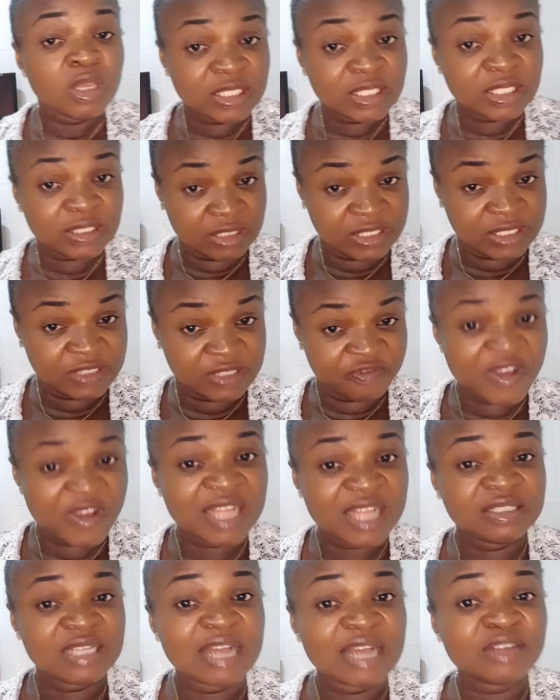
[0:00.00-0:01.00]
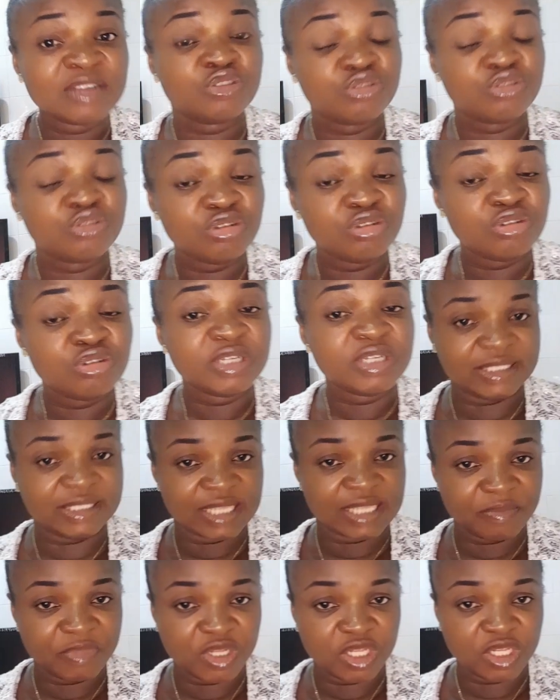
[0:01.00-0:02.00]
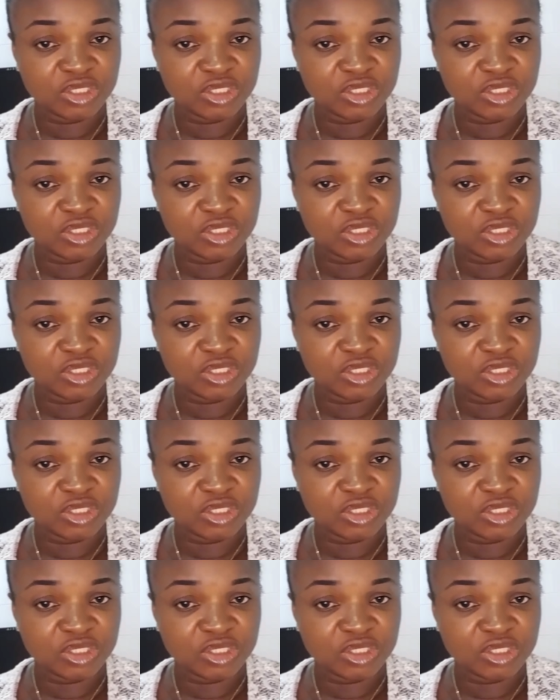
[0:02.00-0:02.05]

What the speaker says: is found out during examination,